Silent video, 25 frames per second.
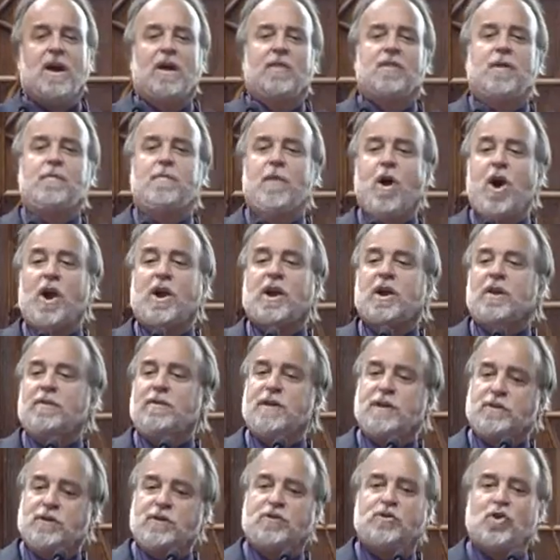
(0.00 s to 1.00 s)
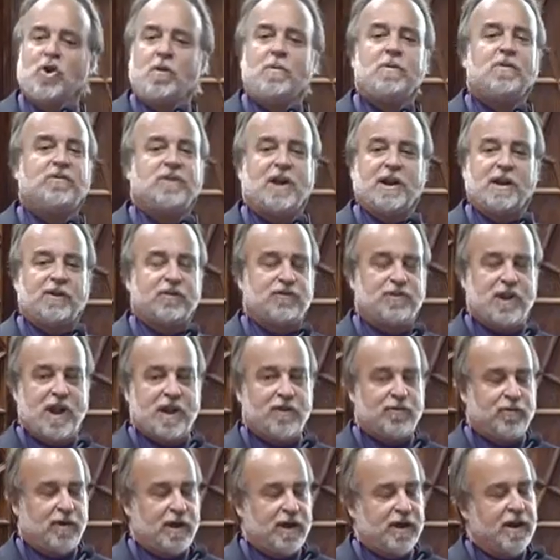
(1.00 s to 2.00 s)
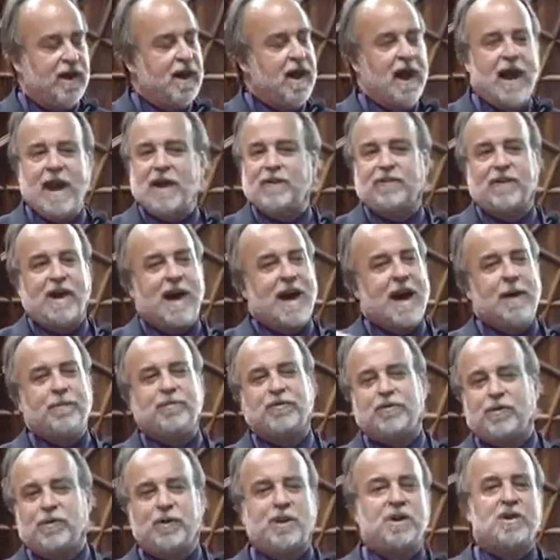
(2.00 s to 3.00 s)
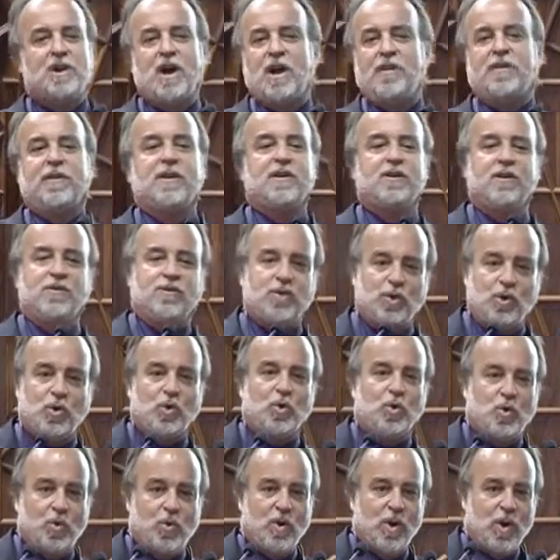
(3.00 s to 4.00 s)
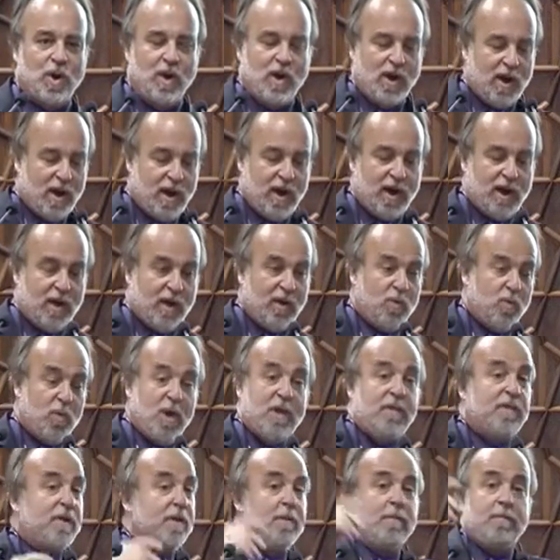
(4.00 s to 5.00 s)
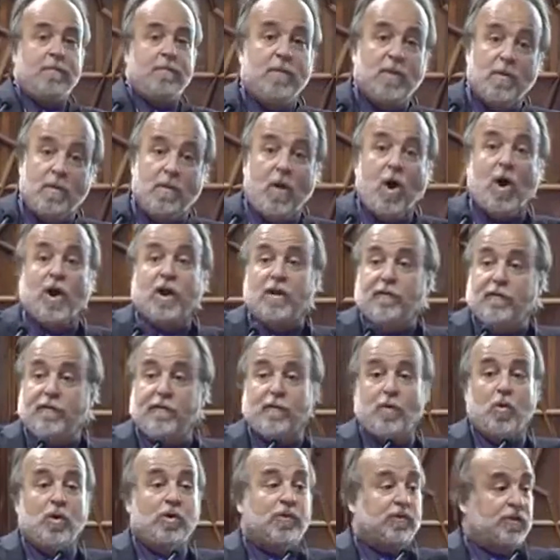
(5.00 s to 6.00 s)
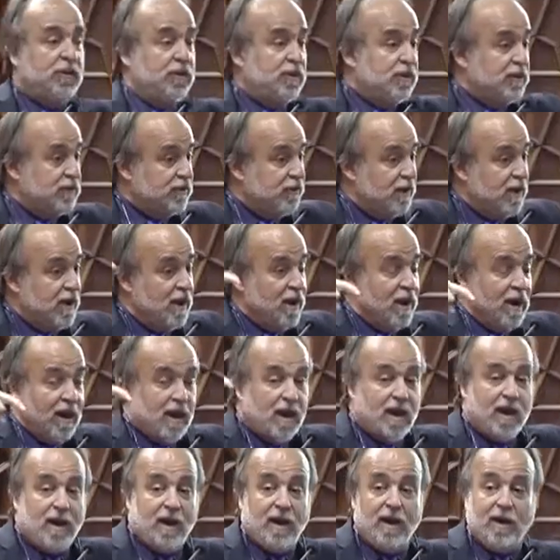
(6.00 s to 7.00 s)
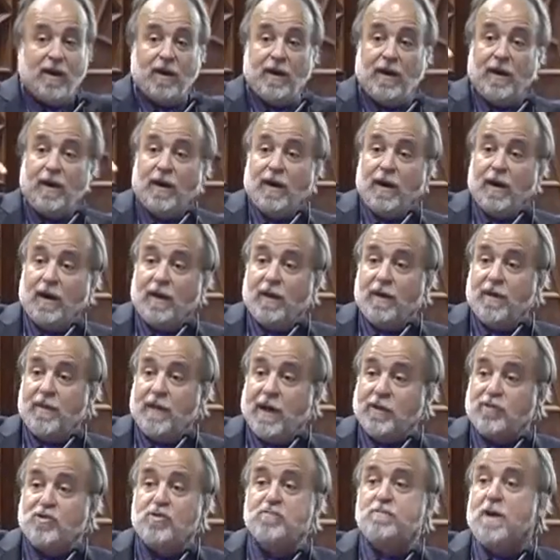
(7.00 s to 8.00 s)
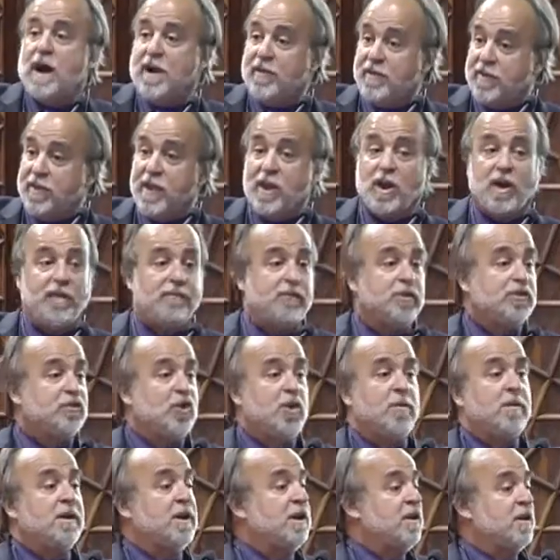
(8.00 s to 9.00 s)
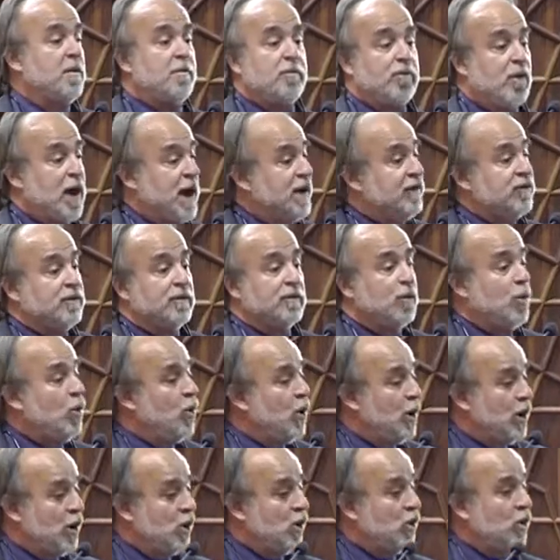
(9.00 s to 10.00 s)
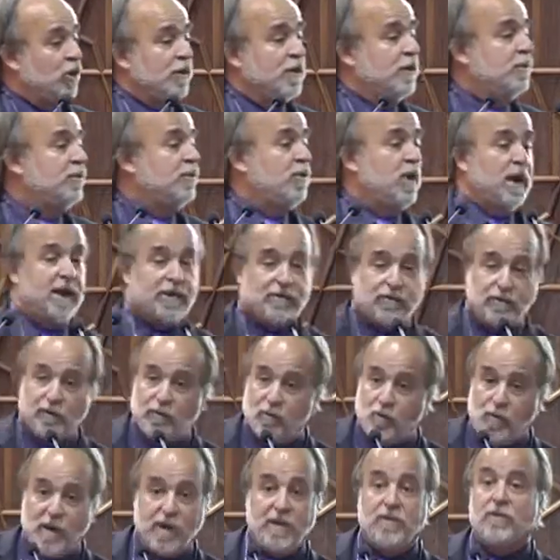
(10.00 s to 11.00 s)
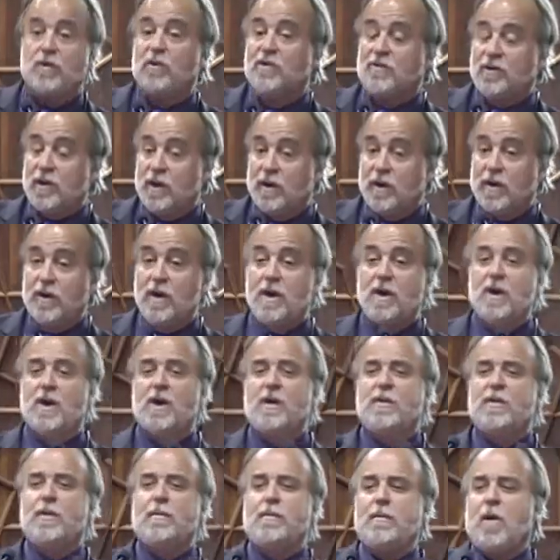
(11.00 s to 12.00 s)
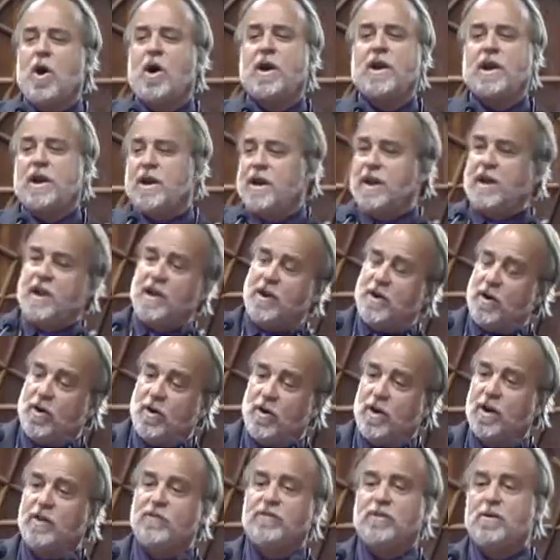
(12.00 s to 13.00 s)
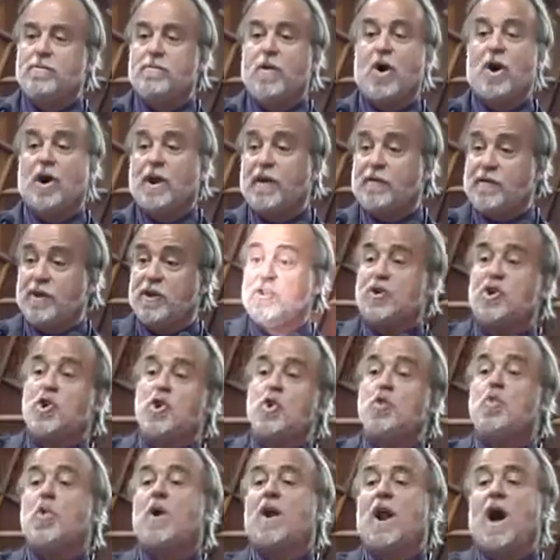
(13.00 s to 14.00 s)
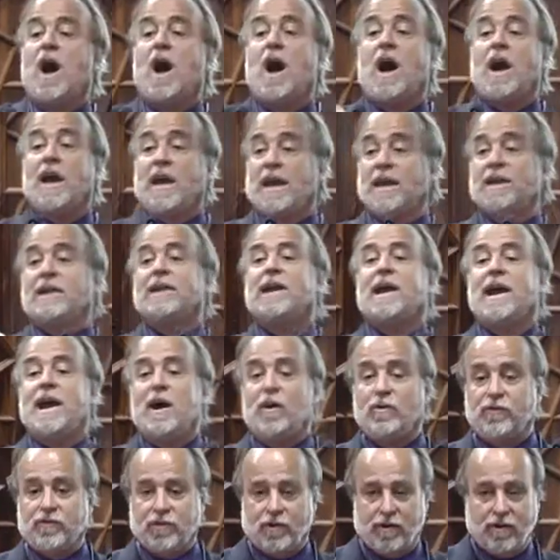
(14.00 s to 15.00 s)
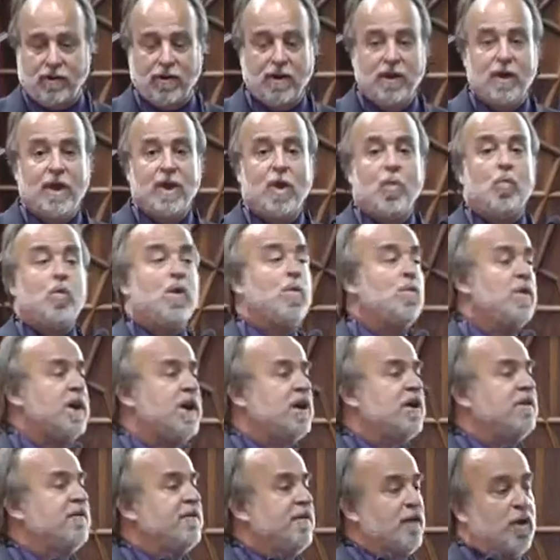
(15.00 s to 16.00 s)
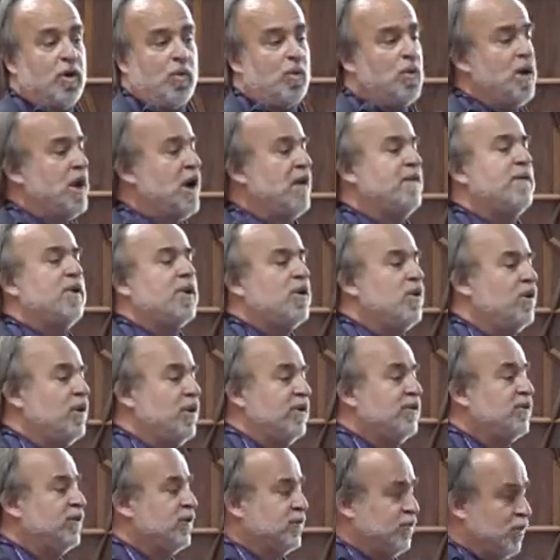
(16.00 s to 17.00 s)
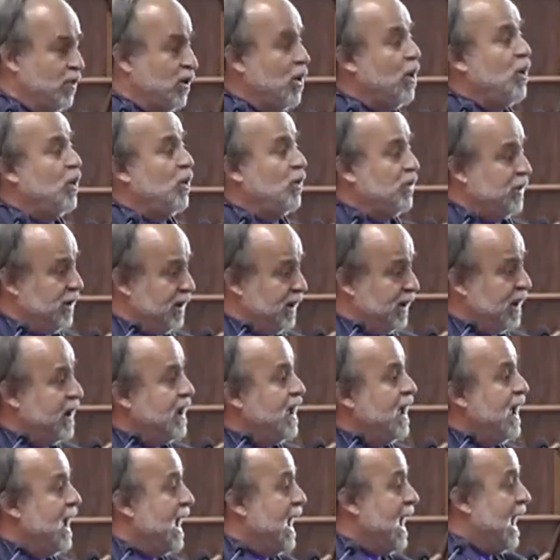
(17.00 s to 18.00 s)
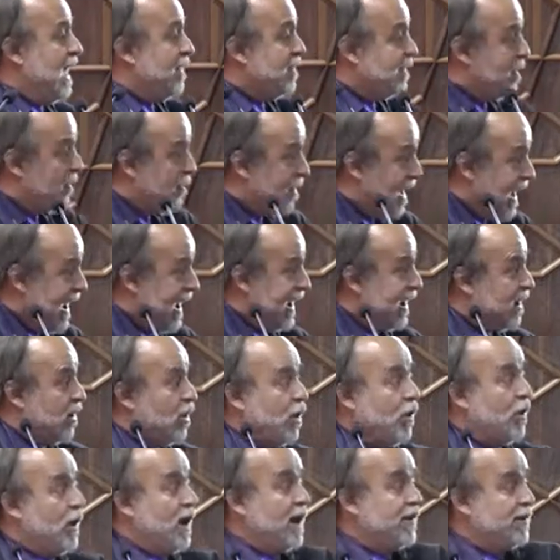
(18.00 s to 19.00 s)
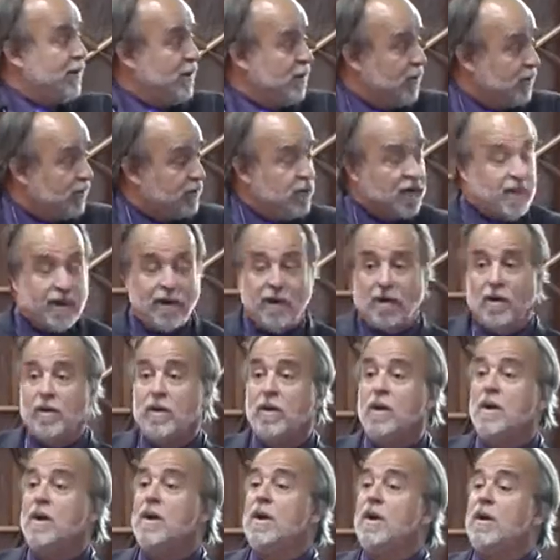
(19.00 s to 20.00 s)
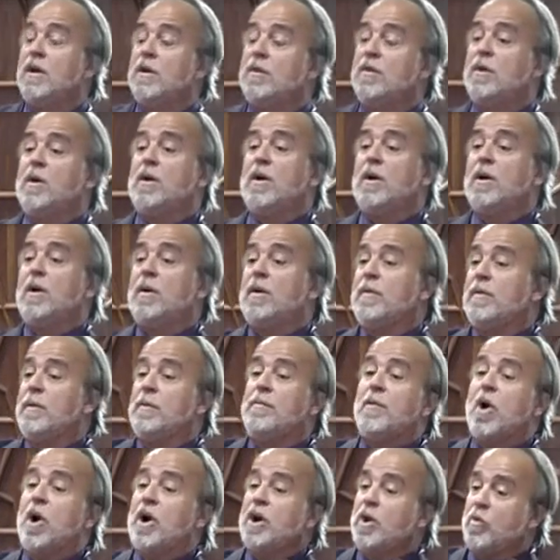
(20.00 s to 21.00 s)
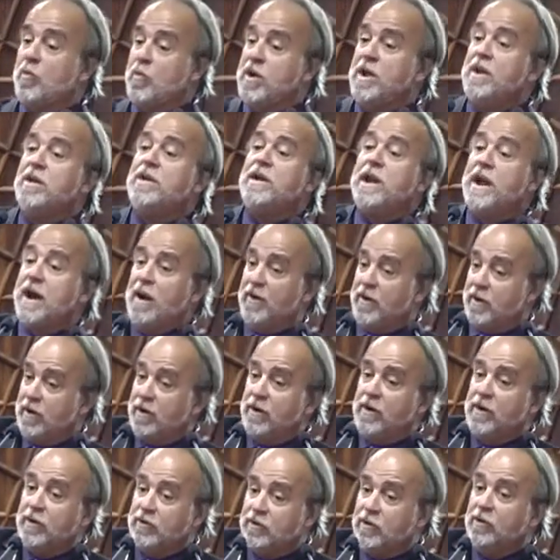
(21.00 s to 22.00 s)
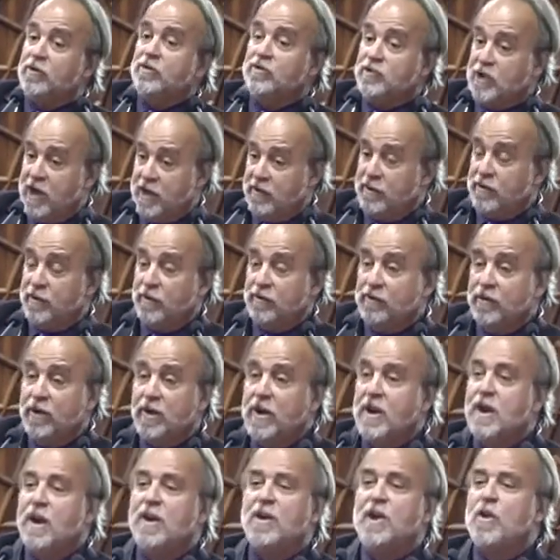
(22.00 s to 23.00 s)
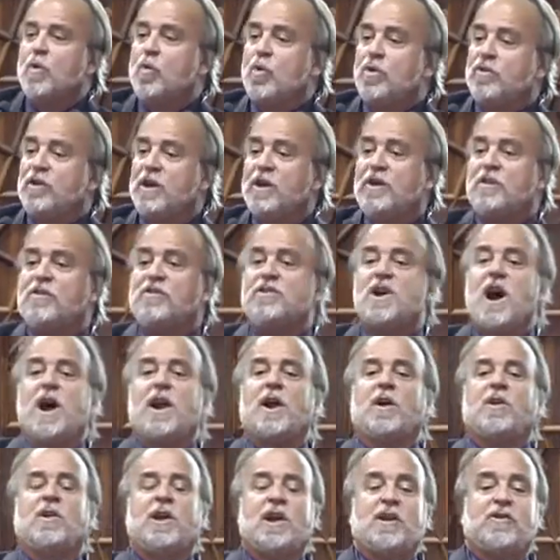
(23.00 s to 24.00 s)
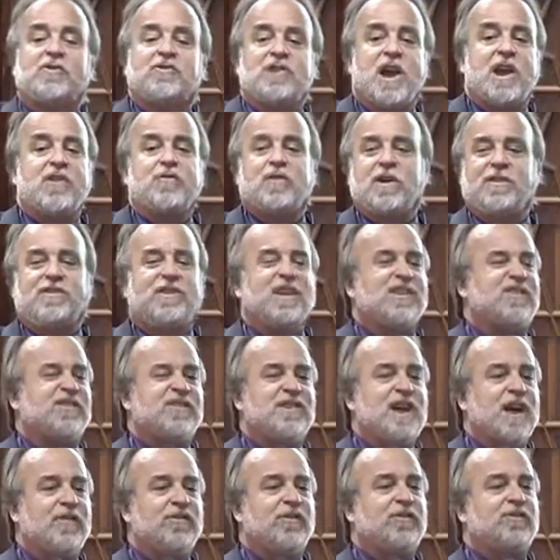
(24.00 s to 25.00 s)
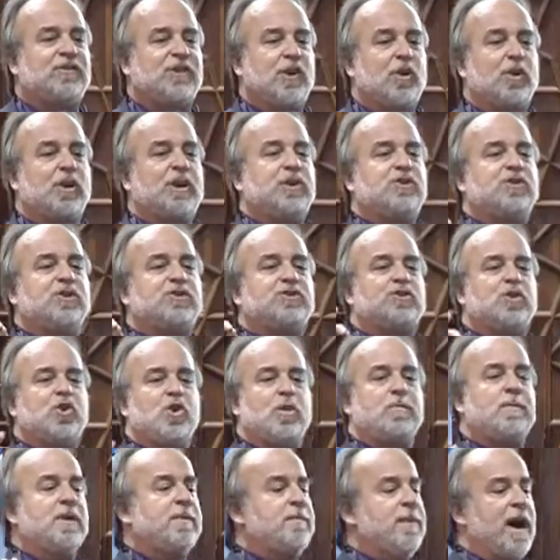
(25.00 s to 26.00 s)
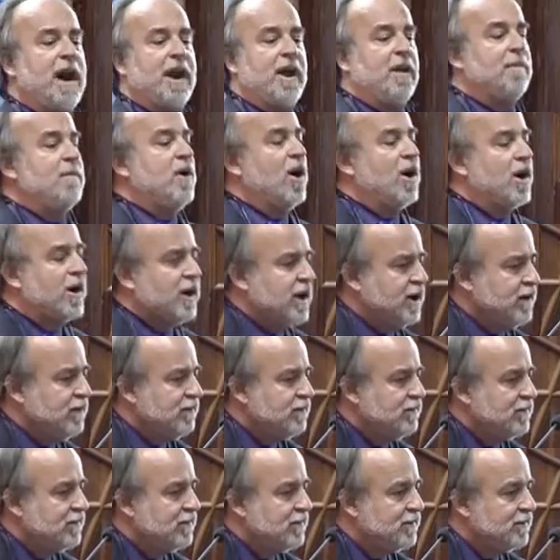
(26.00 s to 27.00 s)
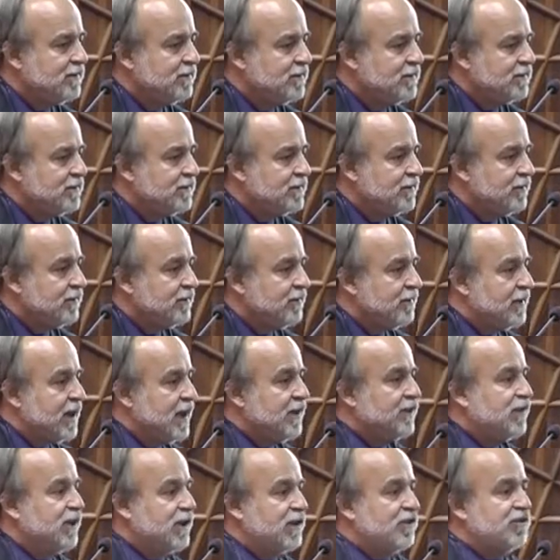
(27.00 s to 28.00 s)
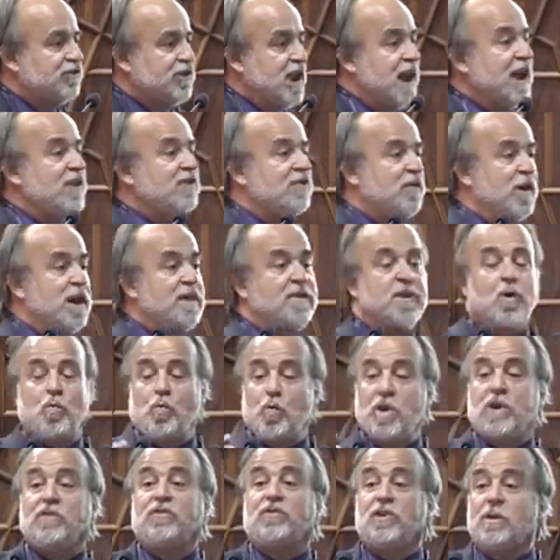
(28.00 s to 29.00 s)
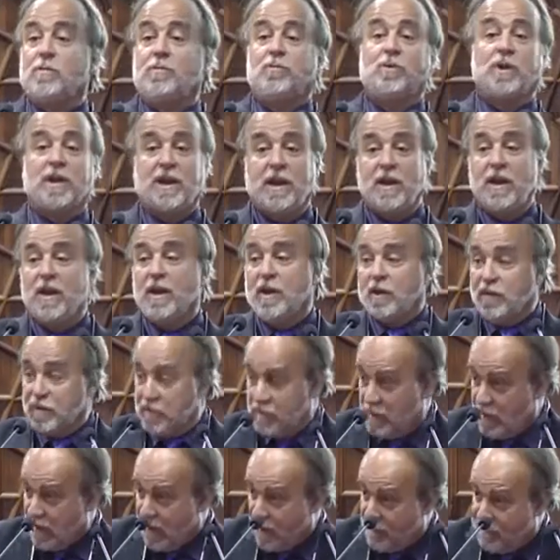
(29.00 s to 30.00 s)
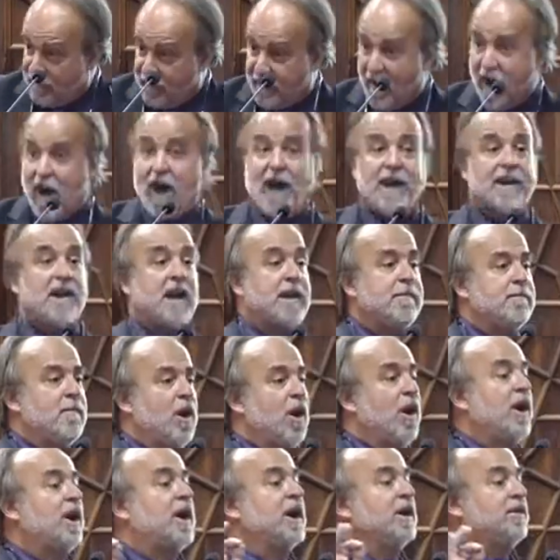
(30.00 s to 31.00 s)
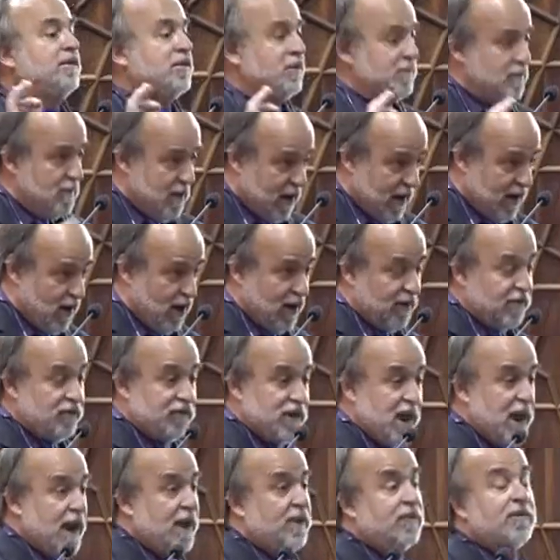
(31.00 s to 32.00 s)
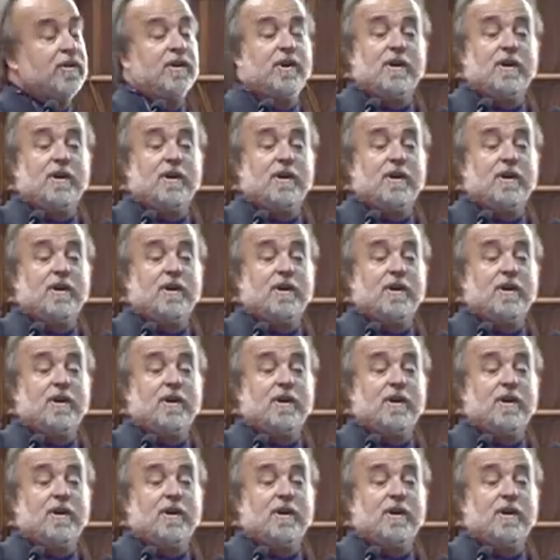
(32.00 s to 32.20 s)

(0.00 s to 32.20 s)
The market that determines that exchange rate has absolutely nothing to do with the market forces that you might think of determining the price of oil or the price of wheat, etc. The market here is the market that you and I encounter when we convert whatever currencies we're holding at the bank or at the hotel, the market we encounter to exchange those. In other words, it is not an exchange rate that's necessarily determined by a market. It's an exchange rate that we simply find a market to make our exchange.